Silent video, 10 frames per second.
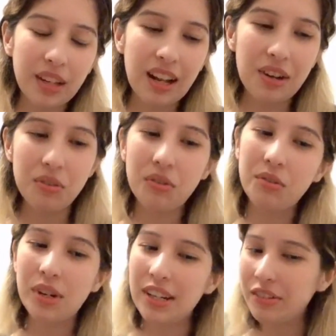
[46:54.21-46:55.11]
I don't
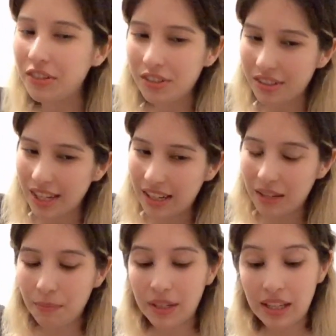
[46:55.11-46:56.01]
quite understand it,
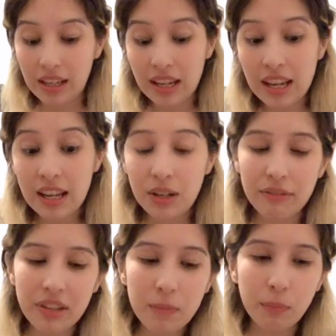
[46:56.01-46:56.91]
but if
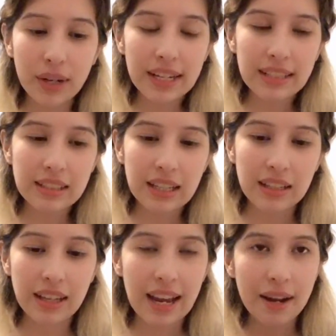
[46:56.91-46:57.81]
he breaks like a
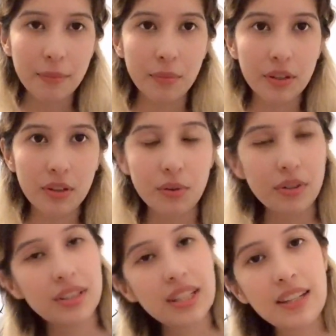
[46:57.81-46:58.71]
camera or a
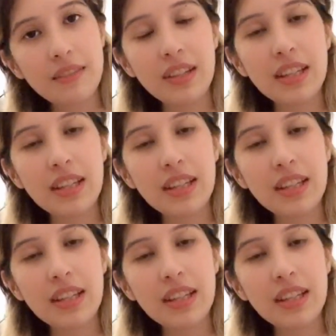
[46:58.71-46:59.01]
TV,